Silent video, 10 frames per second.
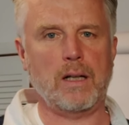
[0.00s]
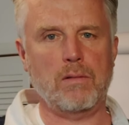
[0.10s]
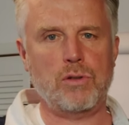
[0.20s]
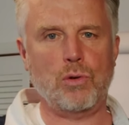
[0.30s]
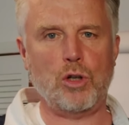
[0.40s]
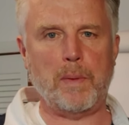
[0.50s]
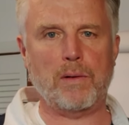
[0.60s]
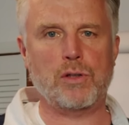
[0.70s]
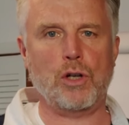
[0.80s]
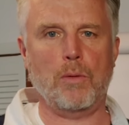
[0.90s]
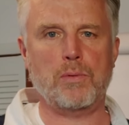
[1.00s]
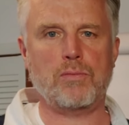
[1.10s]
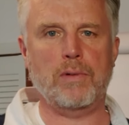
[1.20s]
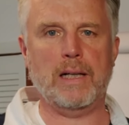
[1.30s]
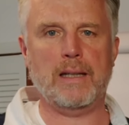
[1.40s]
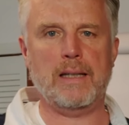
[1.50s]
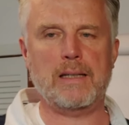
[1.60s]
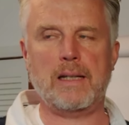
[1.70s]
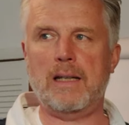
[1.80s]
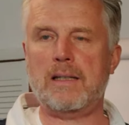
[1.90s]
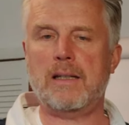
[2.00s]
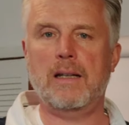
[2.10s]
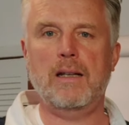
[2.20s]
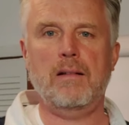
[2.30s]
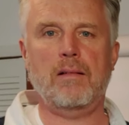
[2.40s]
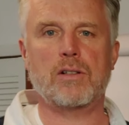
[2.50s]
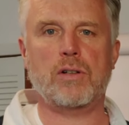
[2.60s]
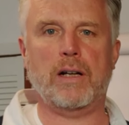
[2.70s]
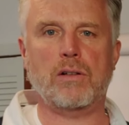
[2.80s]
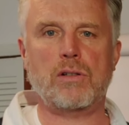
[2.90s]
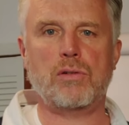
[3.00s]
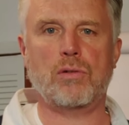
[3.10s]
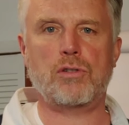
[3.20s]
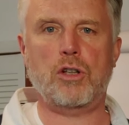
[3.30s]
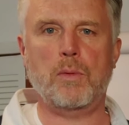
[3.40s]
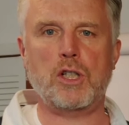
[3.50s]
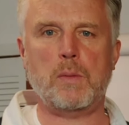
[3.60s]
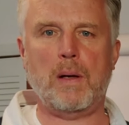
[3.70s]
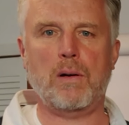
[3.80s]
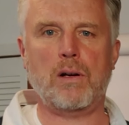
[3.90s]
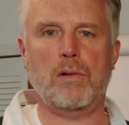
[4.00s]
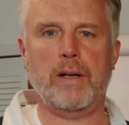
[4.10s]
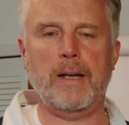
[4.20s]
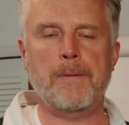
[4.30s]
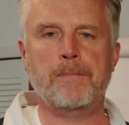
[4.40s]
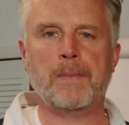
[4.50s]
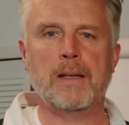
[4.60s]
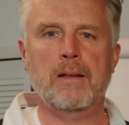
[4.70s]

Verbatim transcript: I don't talk about jobs really these days. I try not to talk too much about career.